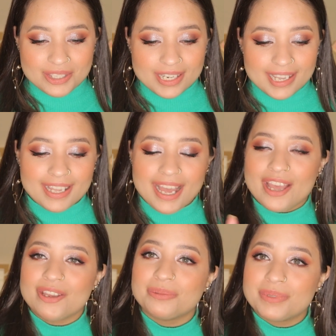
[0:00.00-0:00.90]
today.
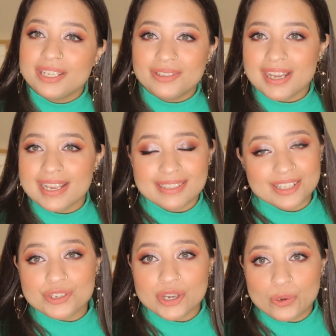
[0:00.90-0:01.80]
I hope that you guys
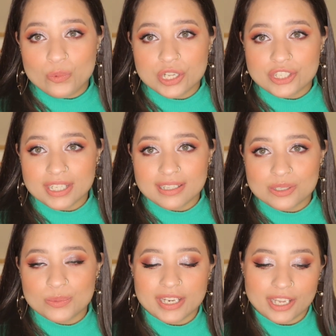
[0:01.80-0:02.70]
enjoyed watching
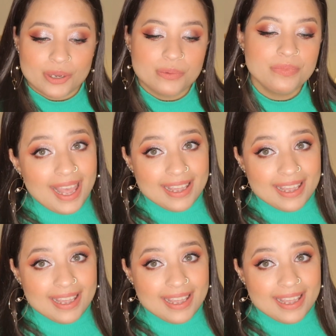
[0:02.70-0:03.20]
this video.